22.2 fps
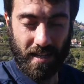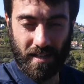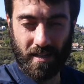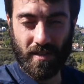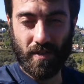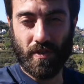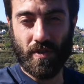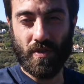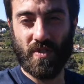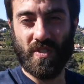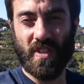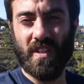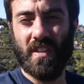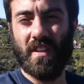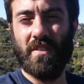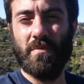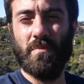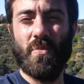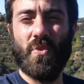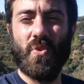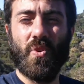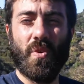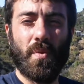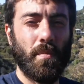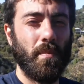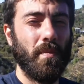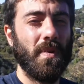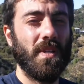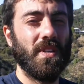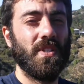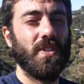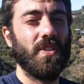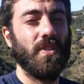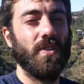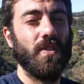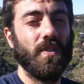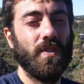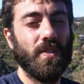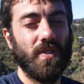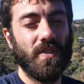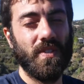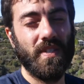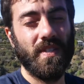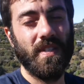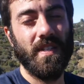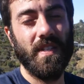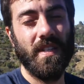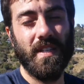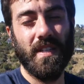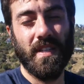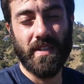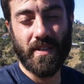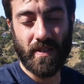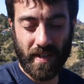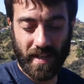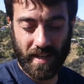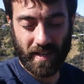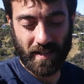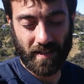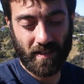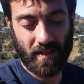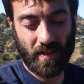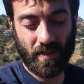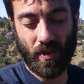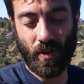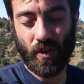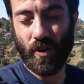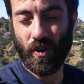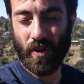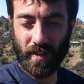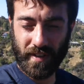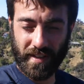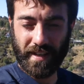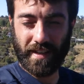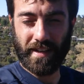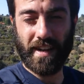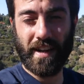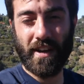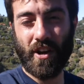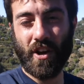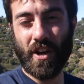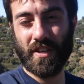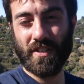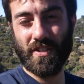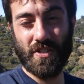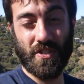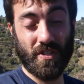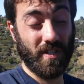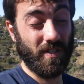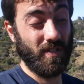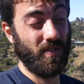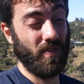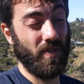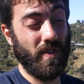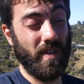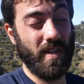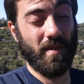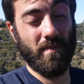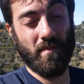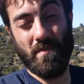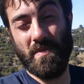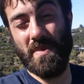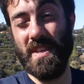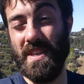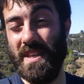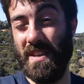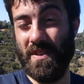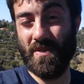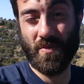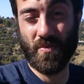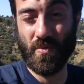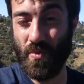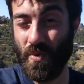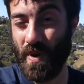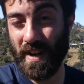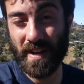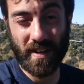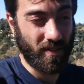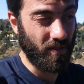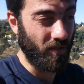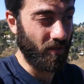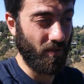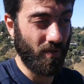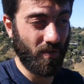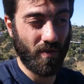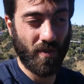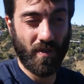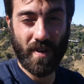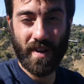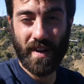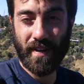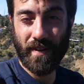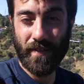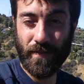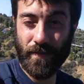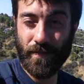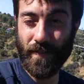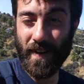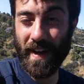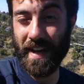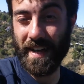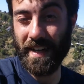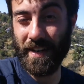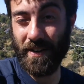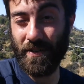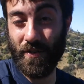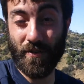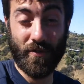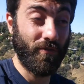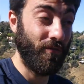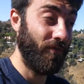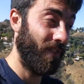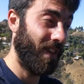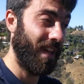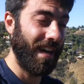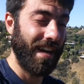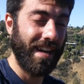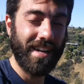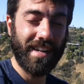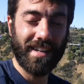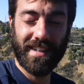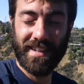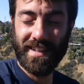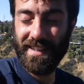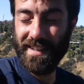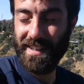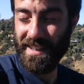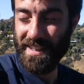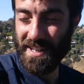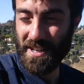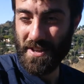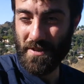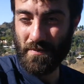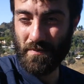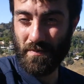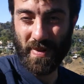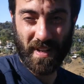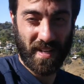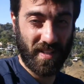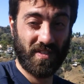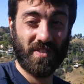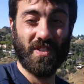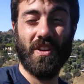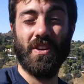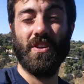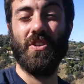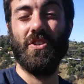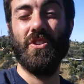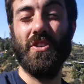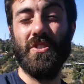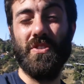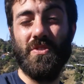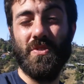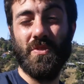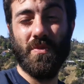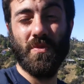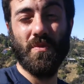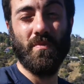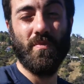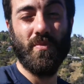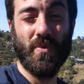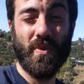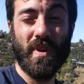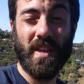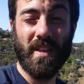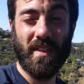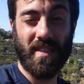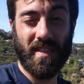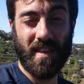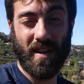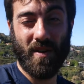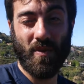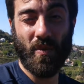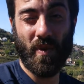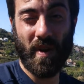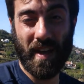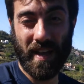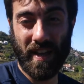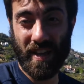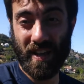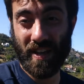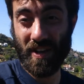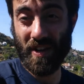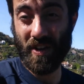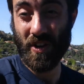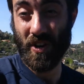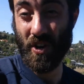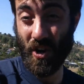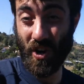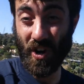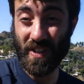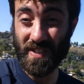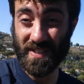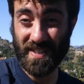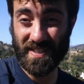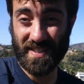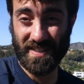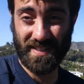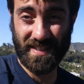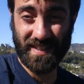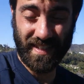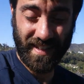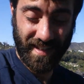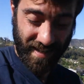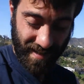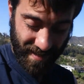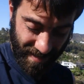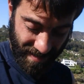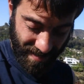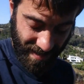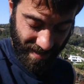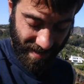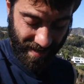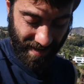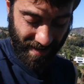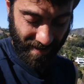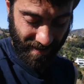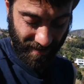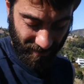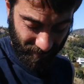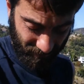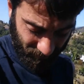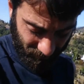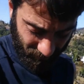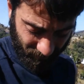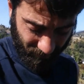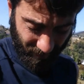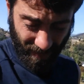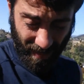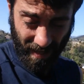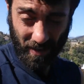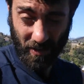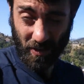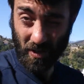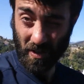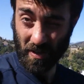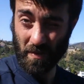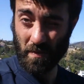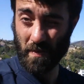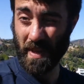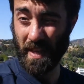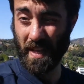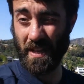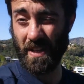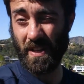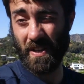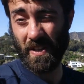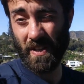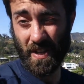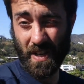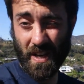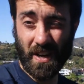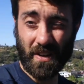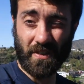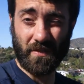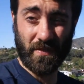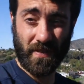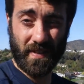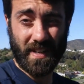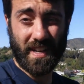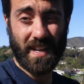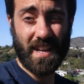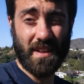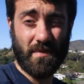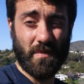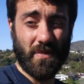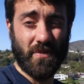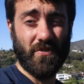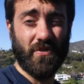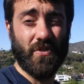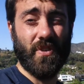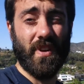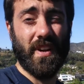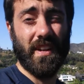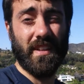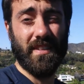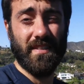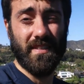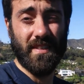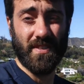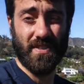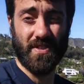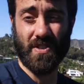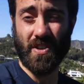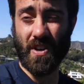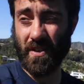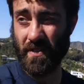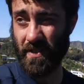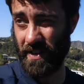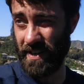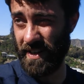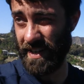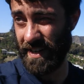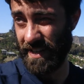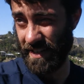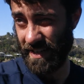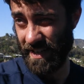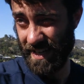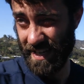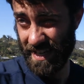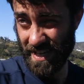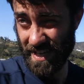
You use a lot more muscles, you get all that oxygen so you can be ready to fight or flight. But it's not good to breathe that way constantly. And it took me a lot of time before I discovered that